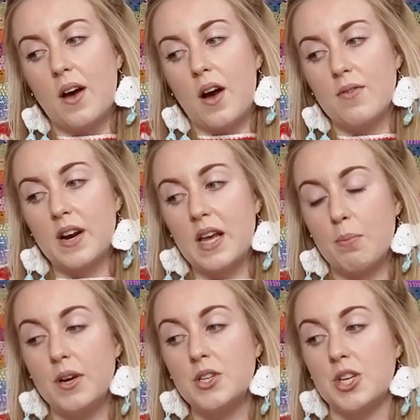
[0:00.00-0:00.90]
I really
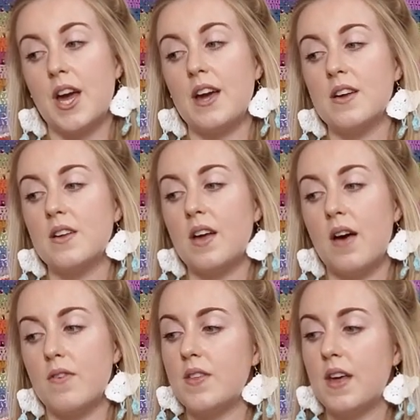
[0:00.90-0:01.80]
appreciate
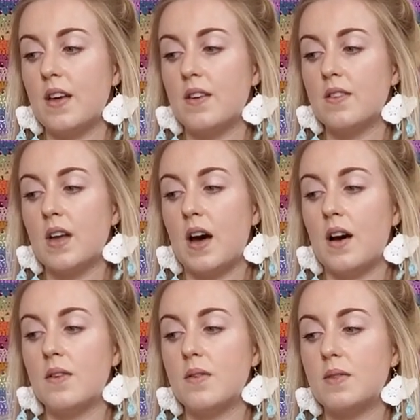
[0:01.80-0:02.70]
everything that
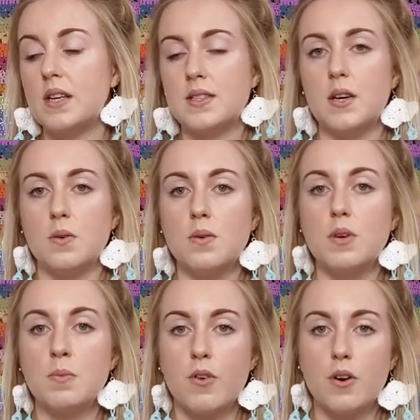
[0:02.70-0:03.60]
this little
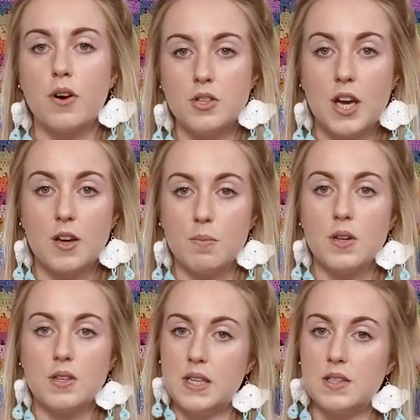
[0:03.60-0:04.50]
crochet
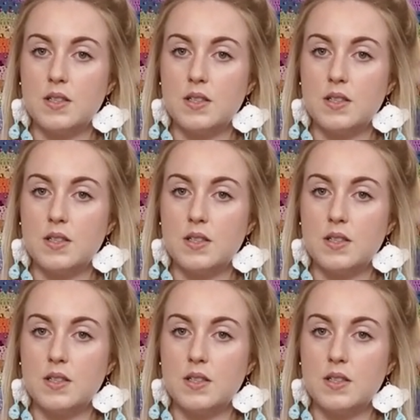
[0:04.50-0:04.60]
community